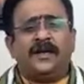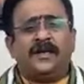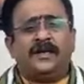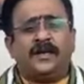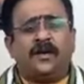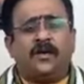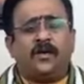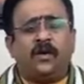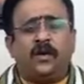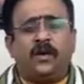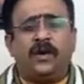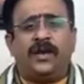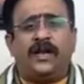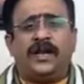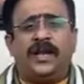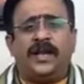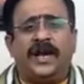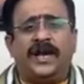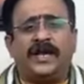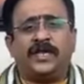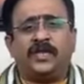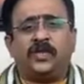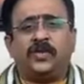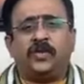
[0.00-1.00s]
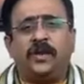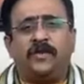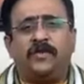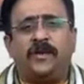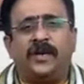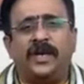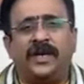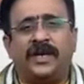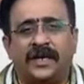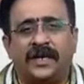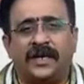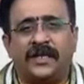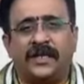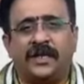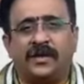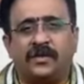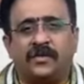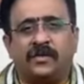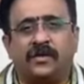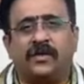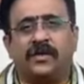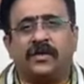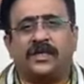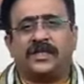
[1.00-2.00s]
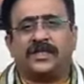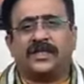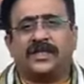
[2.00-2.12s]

The whole night Swami Vivekananda could not